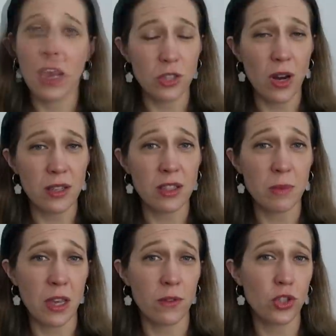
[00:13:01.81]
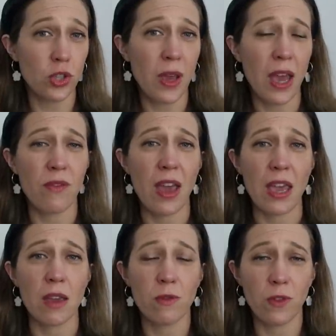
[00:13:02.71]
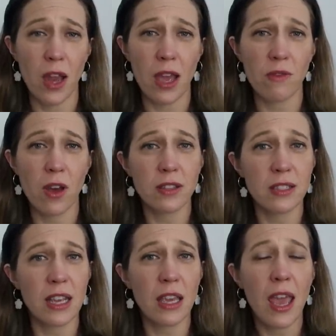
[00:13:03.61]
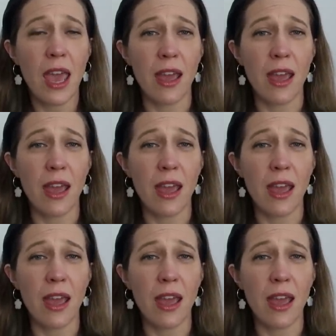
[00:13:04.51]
The trousers themselves do have a fly fastening,